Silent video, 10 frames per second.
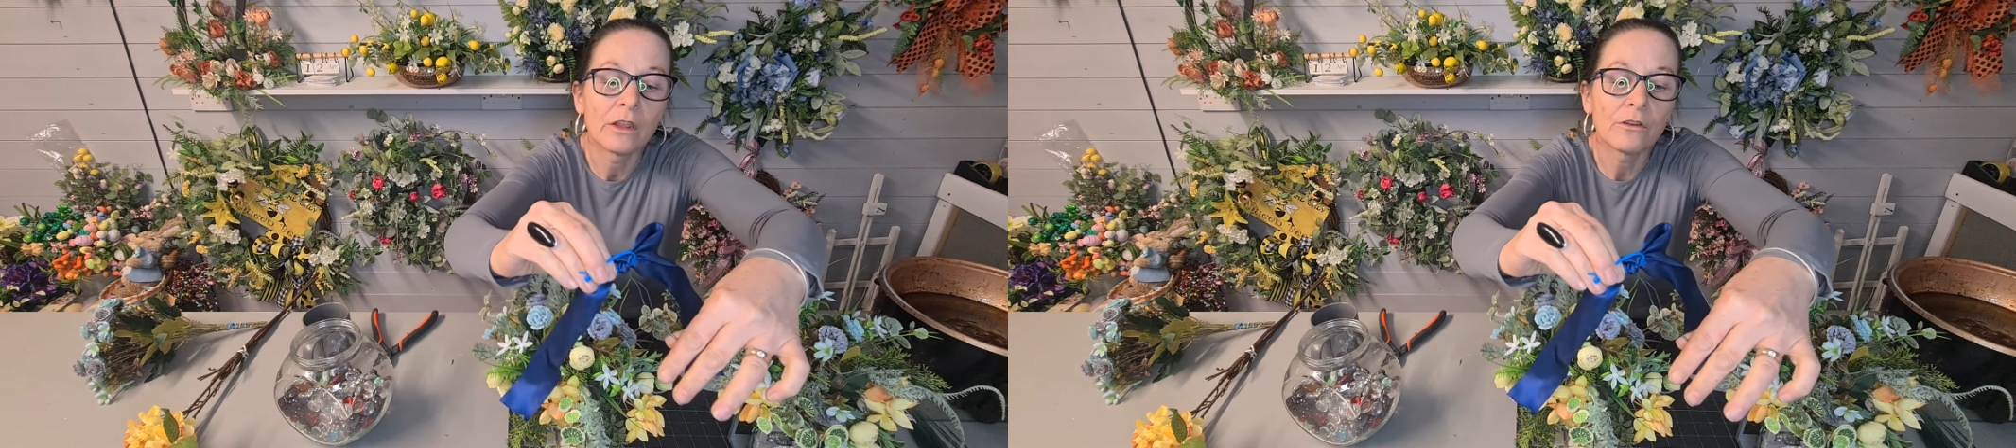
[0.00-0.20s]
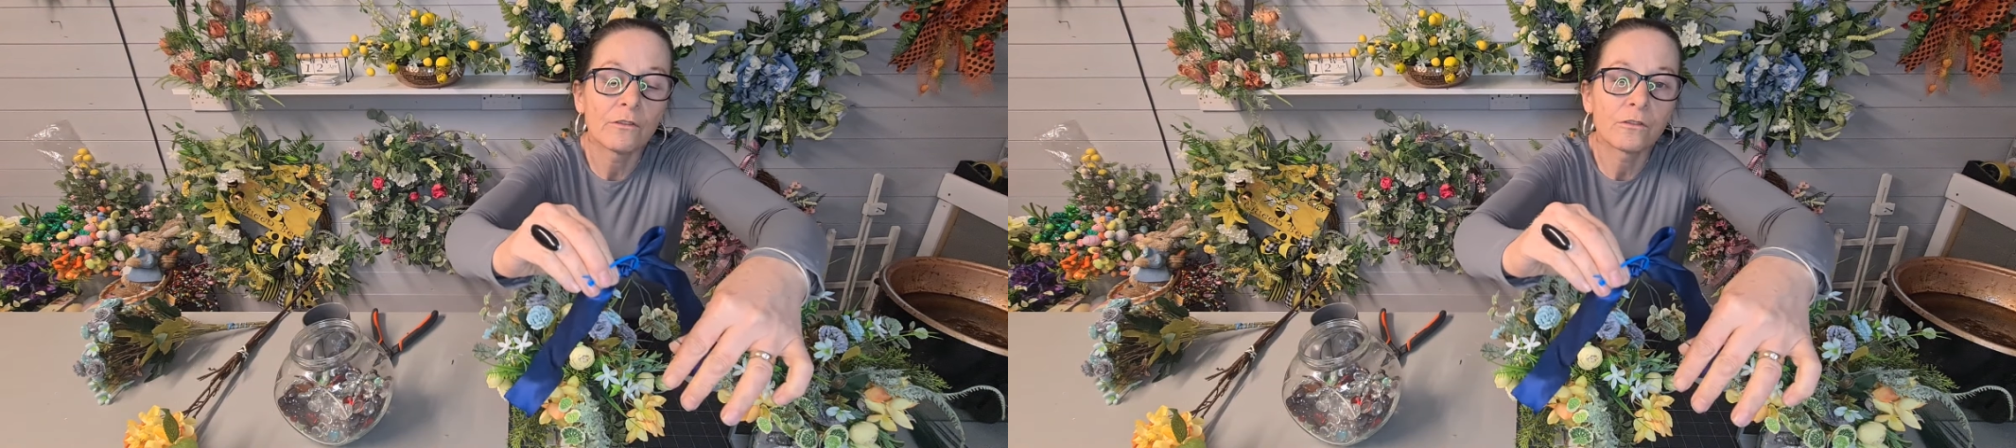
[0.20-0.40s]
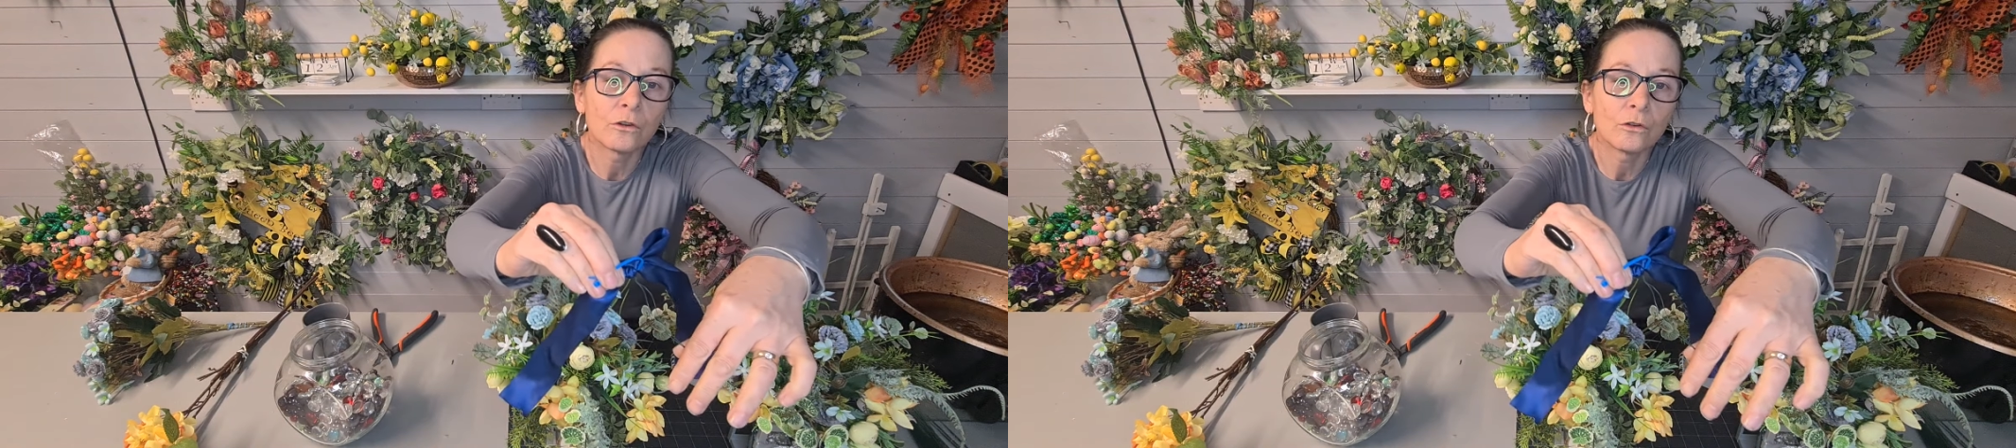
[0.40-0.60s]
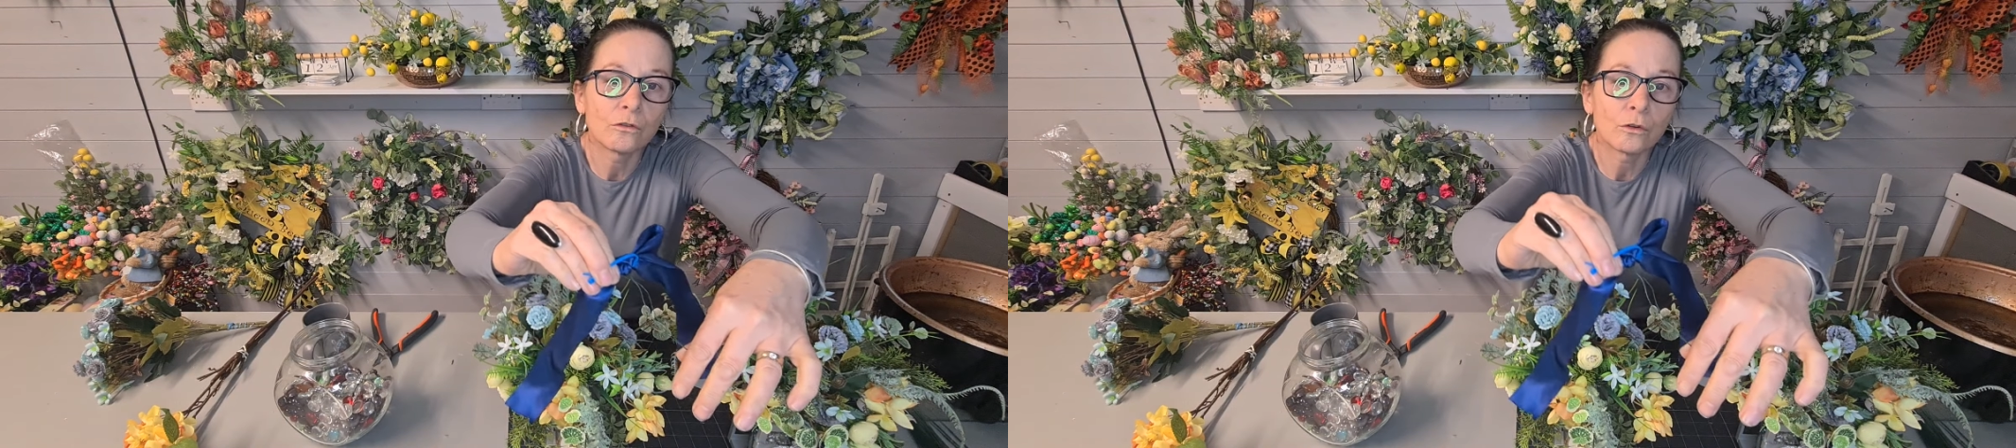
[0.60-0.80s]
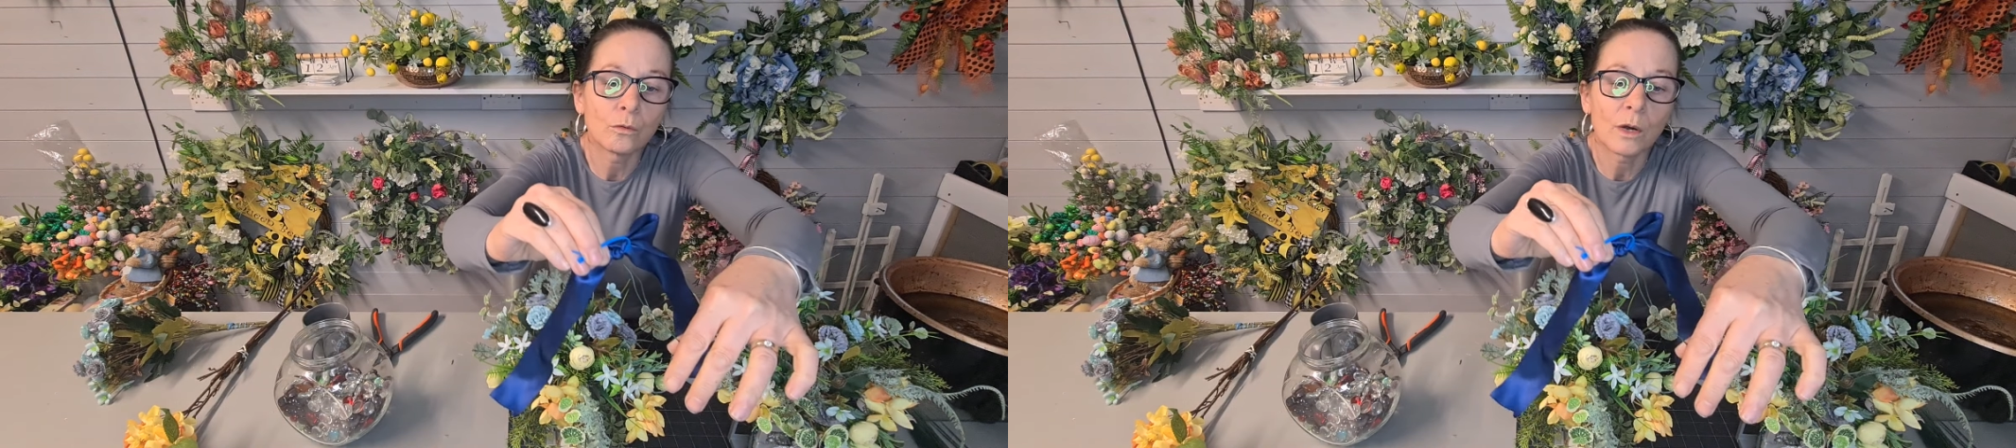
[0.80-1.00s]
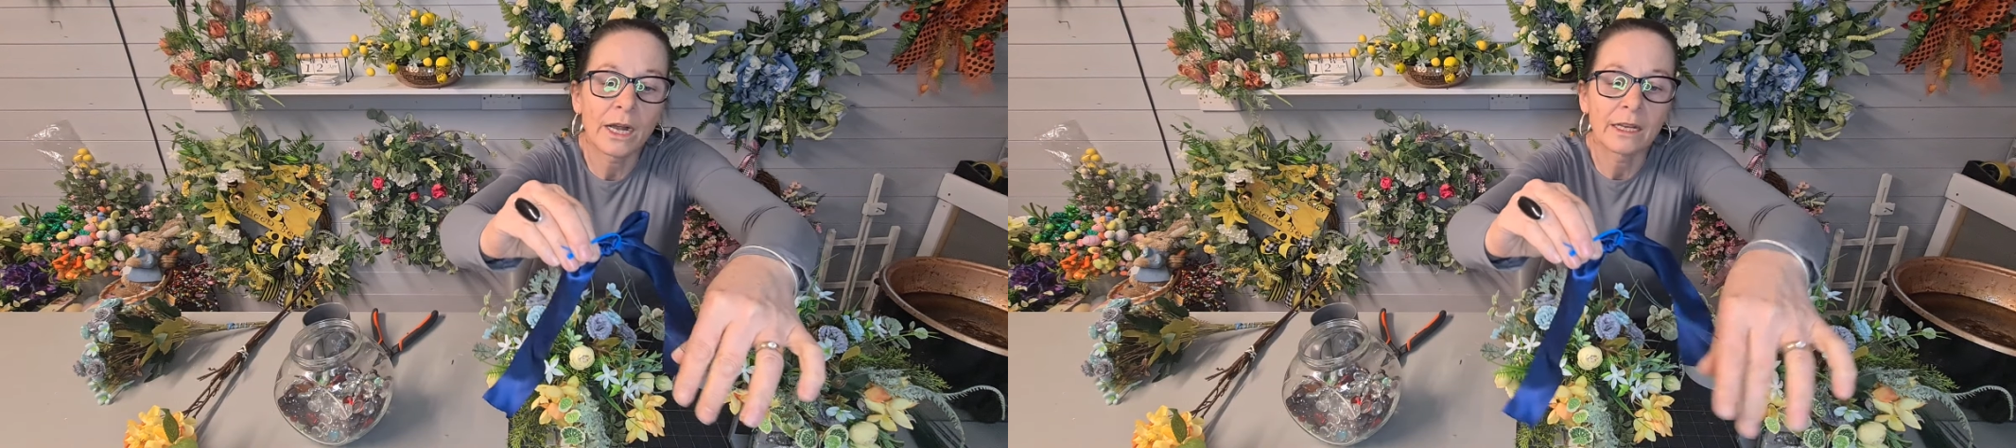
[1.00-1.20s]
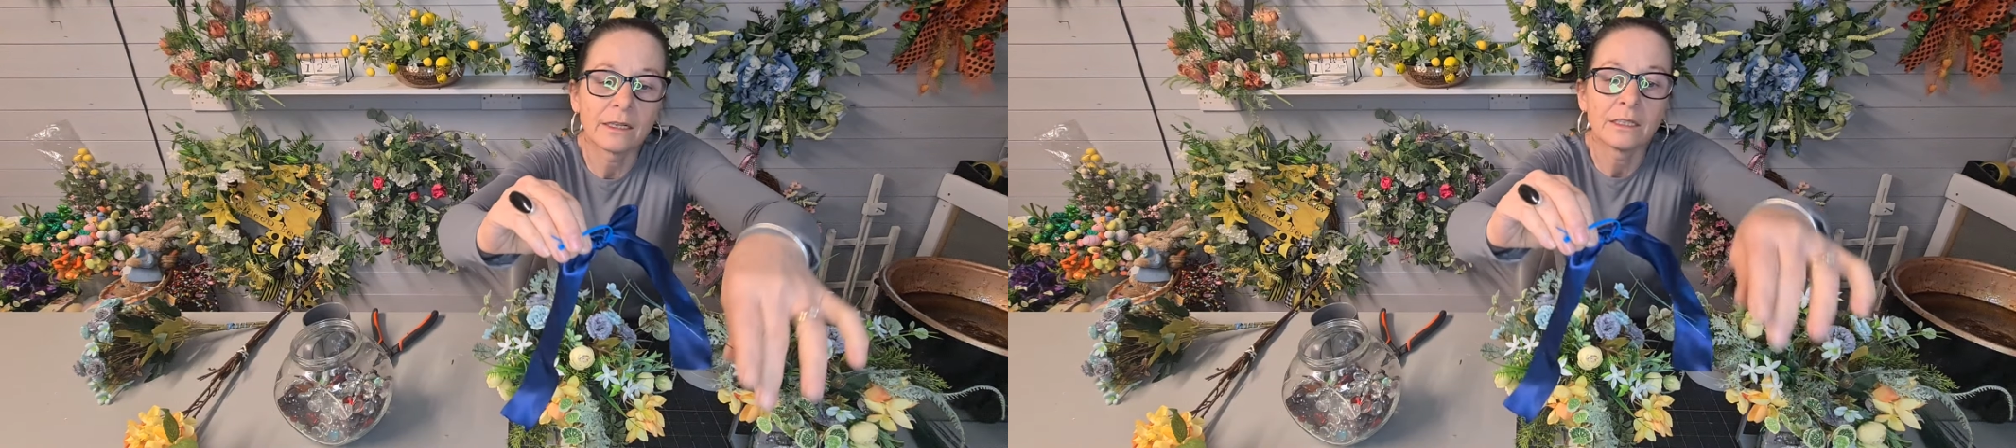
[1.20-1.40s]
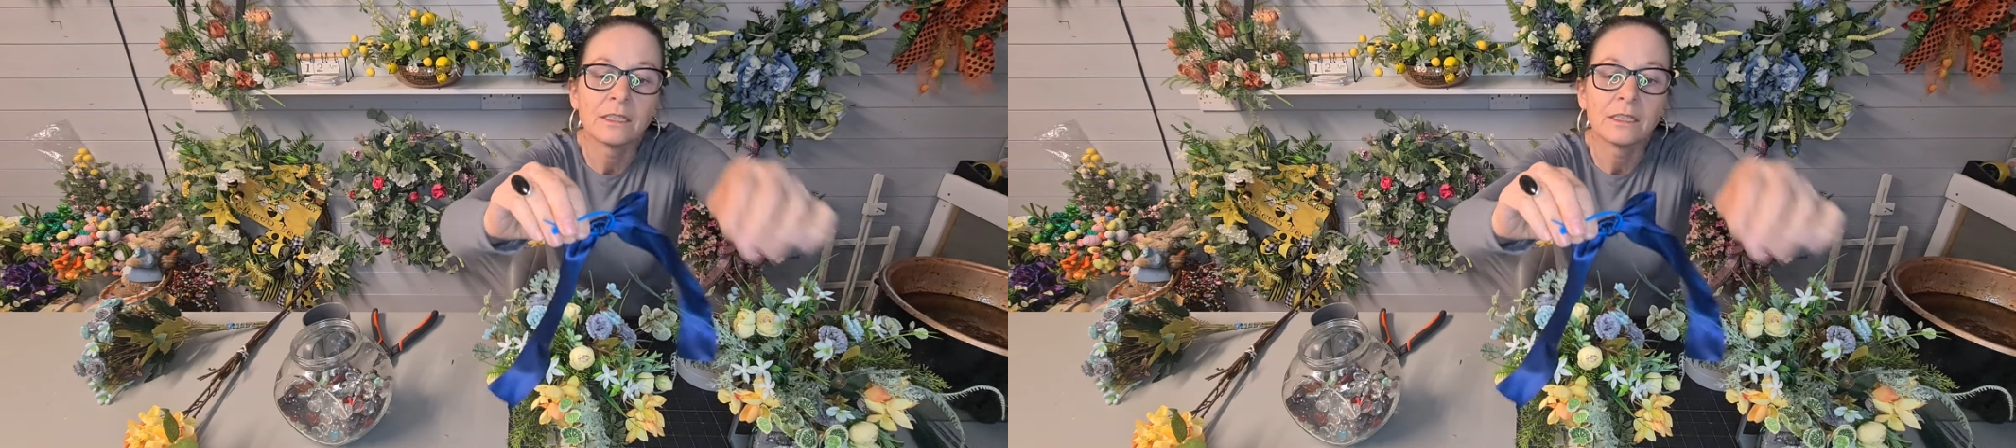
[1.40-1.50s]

the floral wire.